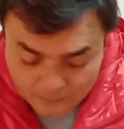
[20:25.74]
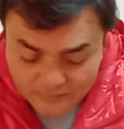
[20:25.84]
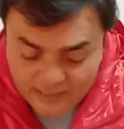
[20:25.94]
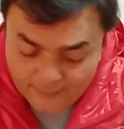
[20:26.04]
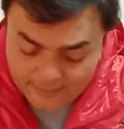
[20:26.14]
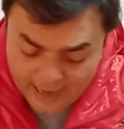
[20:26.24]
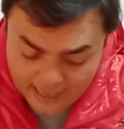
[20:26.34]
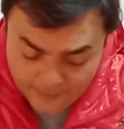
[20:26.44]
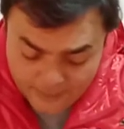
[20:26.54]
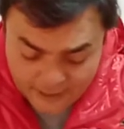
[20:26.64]
Now
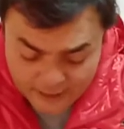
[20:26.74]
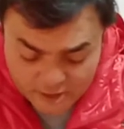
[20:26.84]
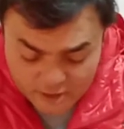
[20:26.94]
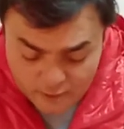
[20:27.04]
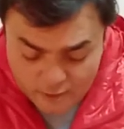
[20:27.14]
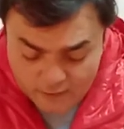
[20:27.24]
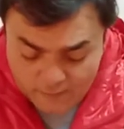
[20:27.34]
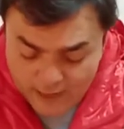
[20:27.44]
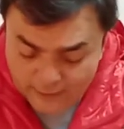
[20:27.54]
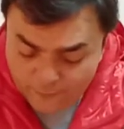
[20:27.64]
take precaution to
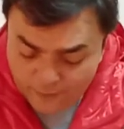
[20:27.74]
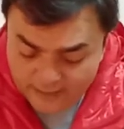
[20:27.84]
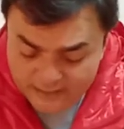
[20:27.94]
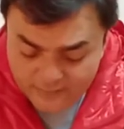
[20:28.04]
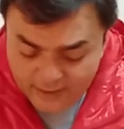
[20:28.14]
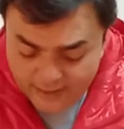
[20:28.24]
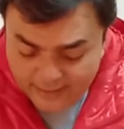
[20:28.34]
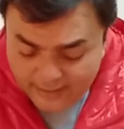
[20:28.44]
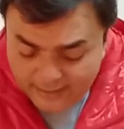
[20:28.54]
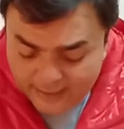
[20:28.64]
avoid forest
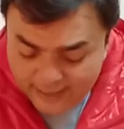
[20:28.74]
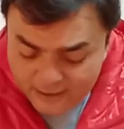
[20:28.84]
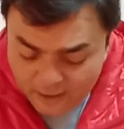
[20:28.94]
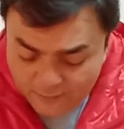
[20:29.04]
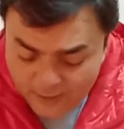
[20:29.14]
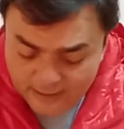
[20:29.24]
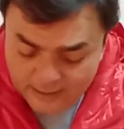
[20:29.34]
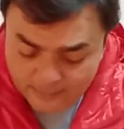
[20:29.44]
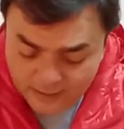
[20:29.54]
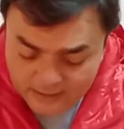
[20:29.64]
fire, and in case of
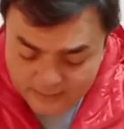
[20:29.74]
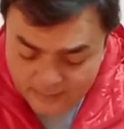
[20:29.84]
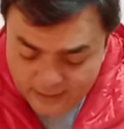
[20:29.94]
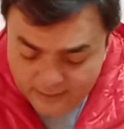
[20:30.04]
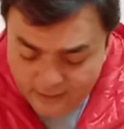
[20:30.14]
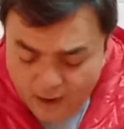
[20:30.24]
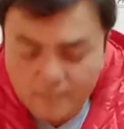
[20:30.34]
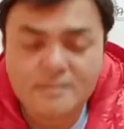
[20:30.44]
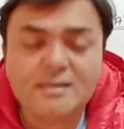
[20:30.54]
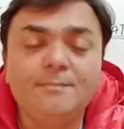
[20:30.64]
fire it must be
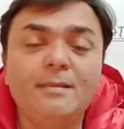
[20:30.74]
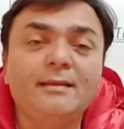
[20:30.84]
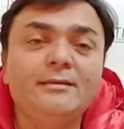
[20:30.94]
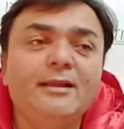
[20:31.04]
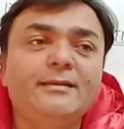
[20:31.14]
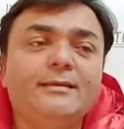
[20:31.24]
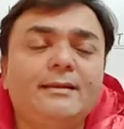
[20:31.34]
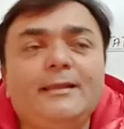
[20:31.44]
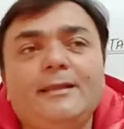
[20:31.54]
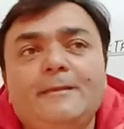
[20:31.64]
doused
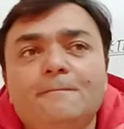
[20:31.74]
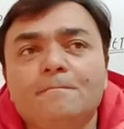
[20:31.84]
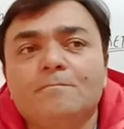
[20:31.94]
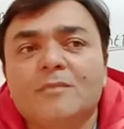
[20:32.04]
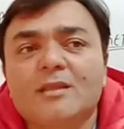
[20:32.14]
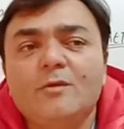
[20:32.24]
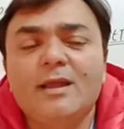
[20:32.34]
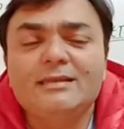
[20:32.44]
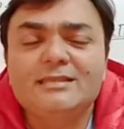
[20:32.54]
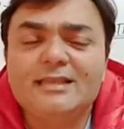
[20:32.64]
immediately. You
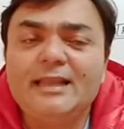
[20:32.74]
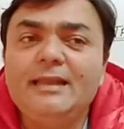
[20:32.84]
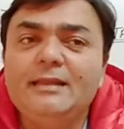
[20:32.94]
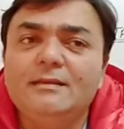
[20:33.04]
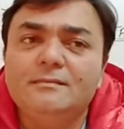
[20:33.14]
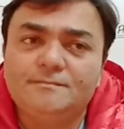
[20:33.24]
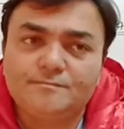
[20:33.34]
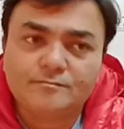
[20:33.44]
had seen